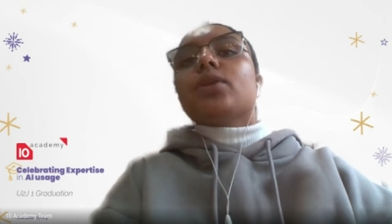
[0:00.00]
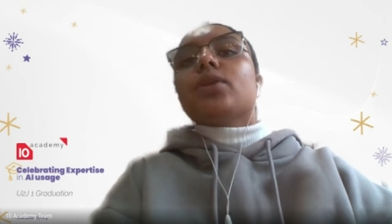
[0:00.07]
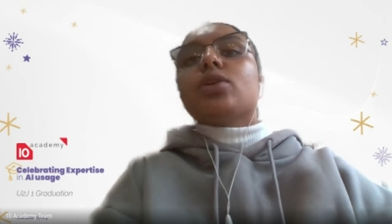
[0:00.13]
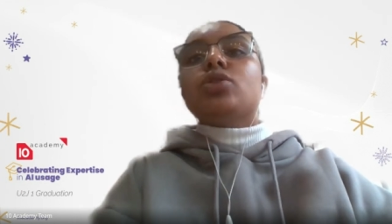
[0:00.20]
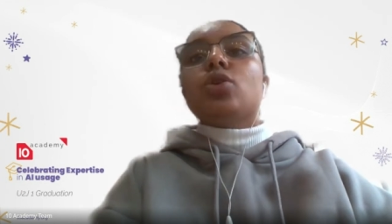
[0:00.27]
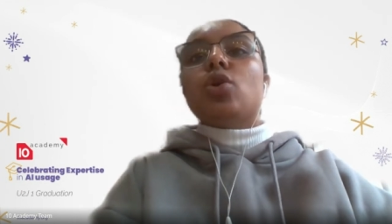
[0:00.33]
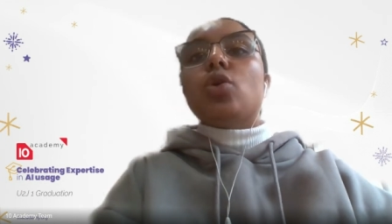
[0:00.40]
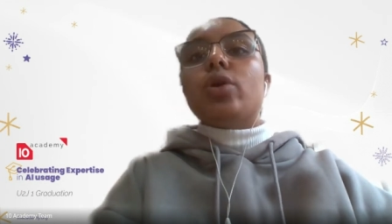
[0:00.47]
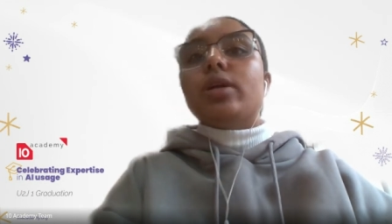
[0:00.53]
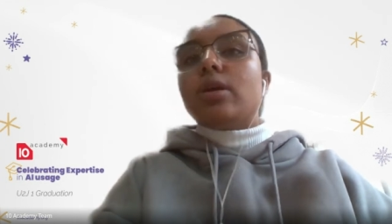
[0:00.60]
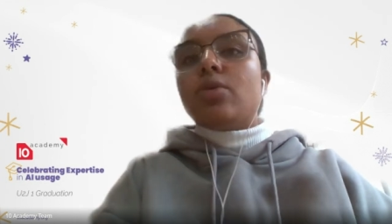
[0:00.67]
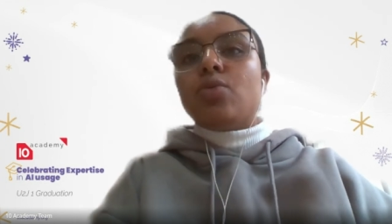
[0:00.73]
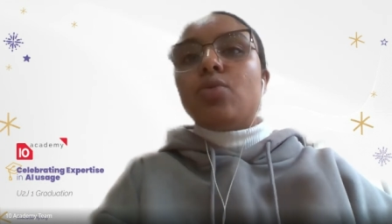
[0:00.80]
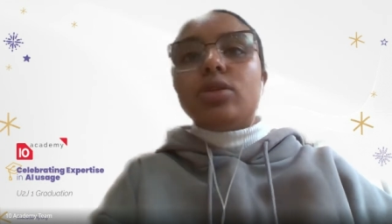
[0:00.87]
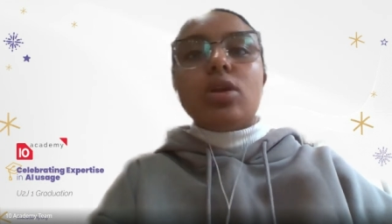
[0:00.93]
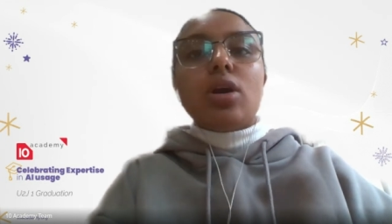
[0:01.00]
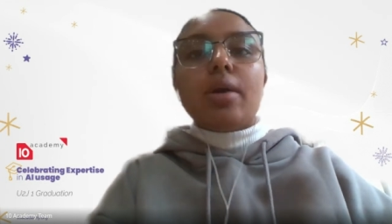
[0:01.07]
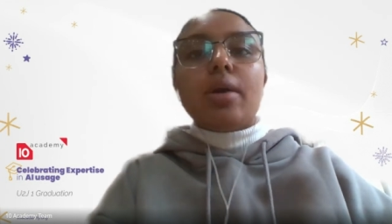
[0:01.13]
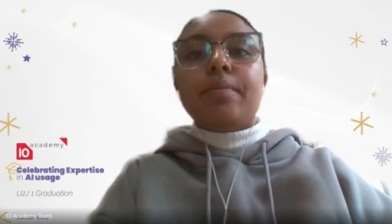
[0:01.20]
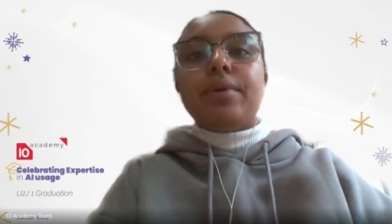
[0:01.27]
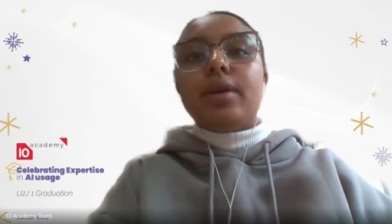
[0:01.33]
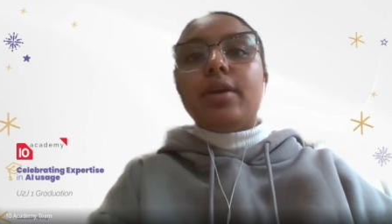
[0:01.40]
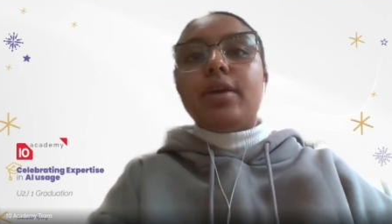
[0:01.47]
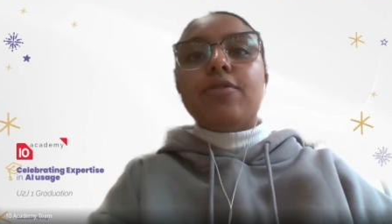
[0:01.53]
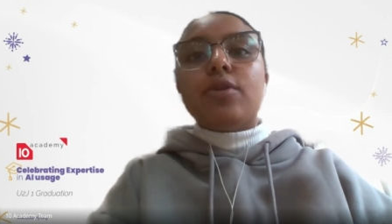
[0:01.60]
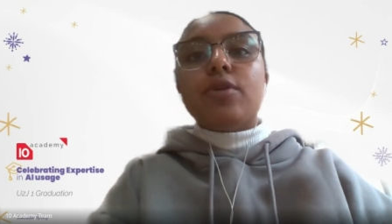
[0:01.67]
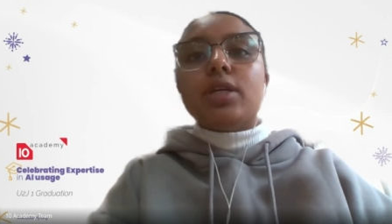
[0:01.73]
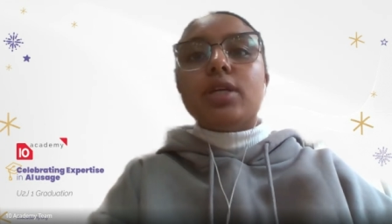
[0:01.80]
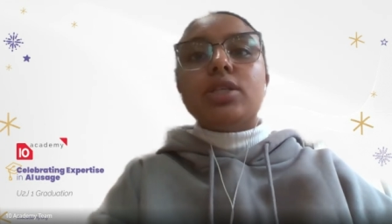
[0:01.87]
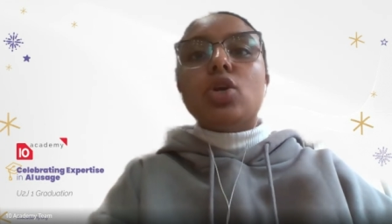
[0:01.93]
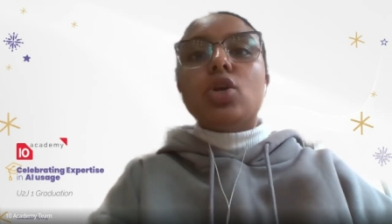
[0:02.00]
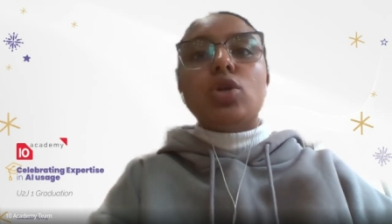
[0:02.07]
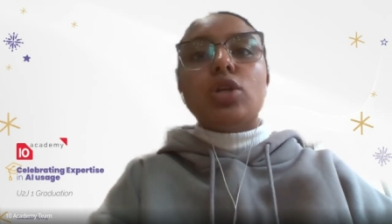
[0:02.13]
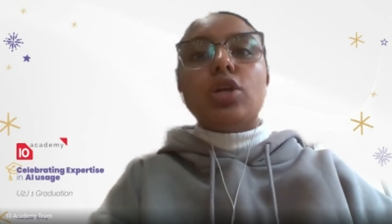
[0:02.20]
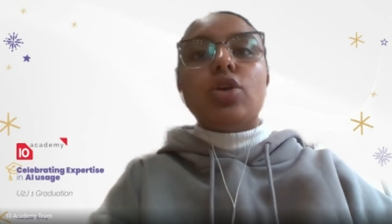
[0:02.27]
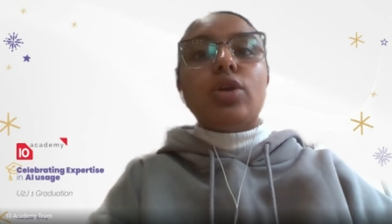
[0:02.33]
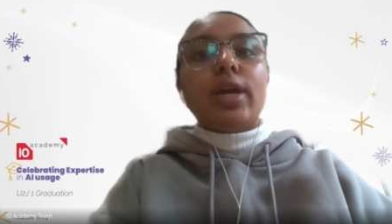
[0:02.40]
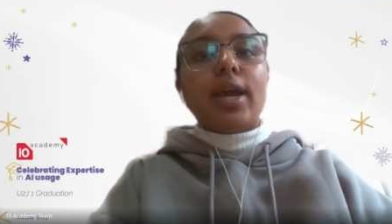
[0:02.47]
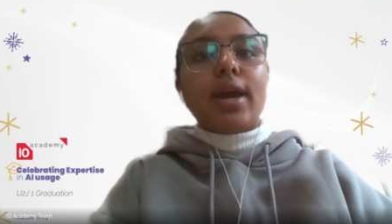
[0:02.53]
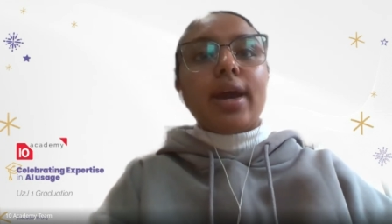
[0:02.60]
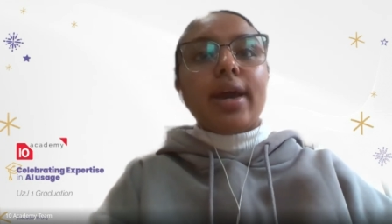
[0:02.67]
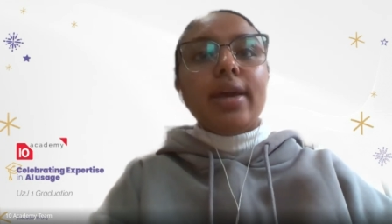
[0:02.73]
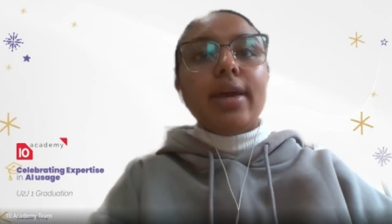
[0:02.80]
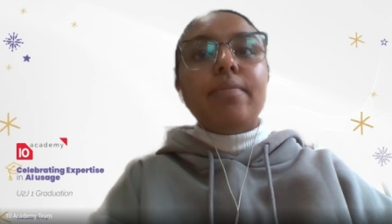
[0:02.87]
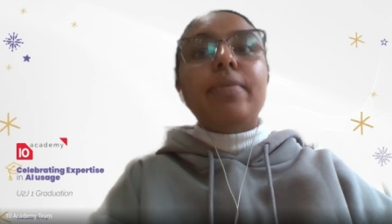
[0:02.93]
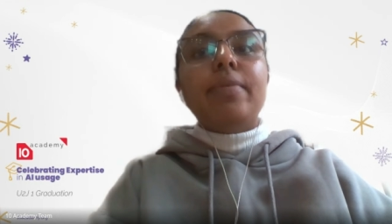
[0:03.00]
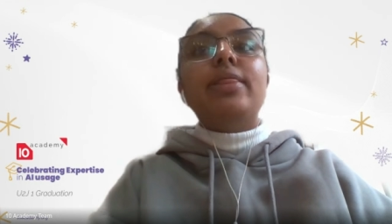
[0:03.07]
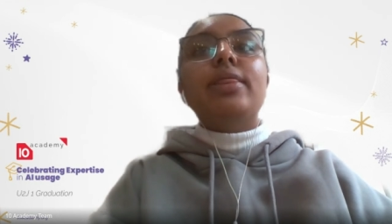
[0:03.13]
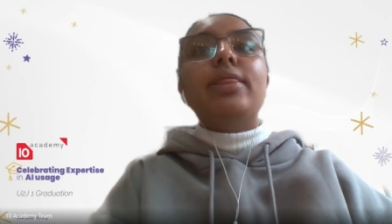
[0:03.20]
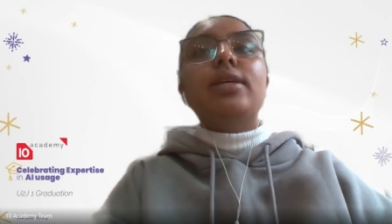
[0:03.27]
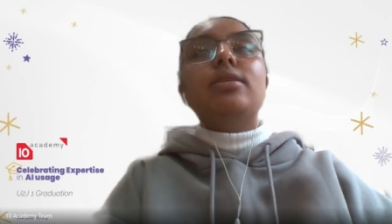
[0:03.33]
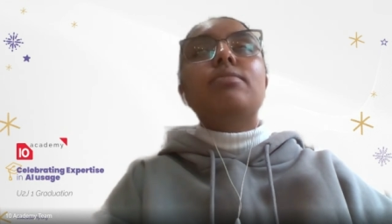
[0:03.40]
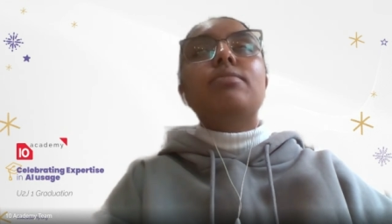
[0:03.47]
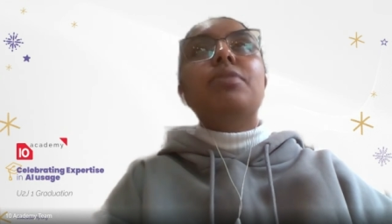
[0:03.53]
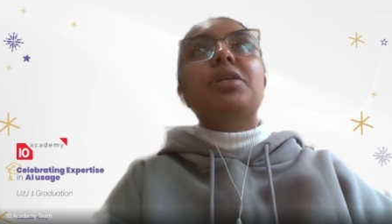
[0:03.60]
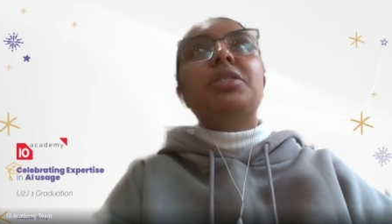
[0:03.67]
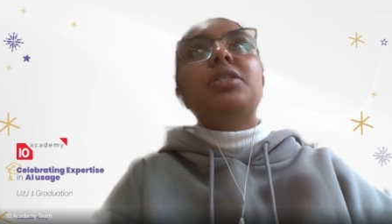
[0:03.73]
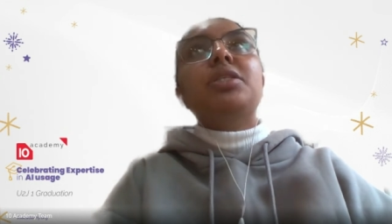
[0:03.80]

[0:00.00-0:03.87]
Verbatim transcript: so it, it, would not be focusing only on AI, but the, but